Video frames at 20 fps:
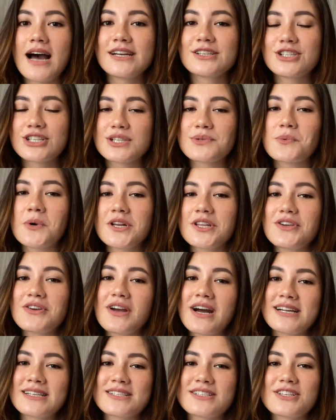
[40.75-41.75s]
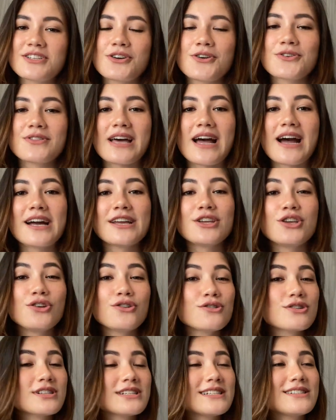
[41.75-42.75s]
I just want you guys to know that I
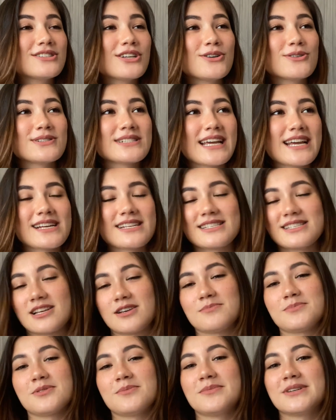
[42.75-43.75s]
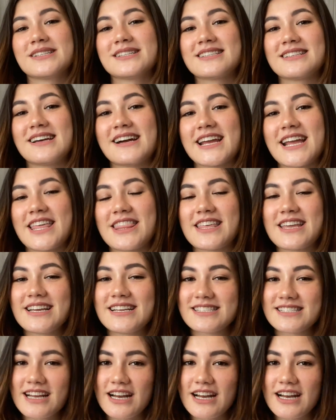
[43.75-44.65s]
usually don't take supplements like these.